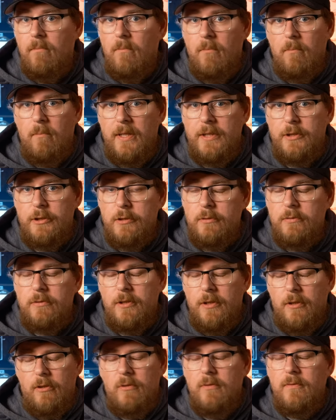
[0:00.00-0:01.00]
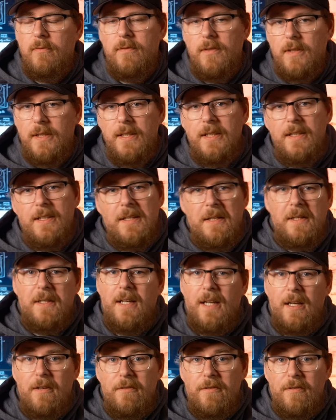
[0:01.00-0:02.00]
my children, hopefully,
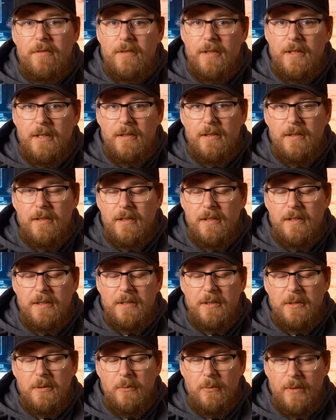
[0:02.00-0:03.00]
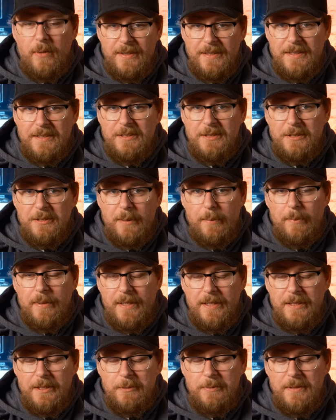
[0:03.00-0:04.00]
if they're willing to
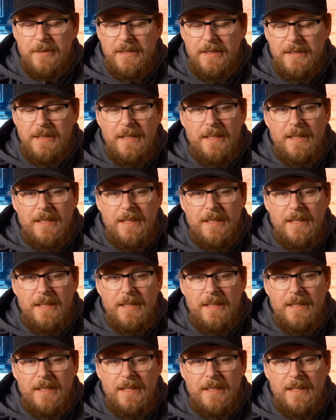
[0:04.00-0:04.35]
oblige me.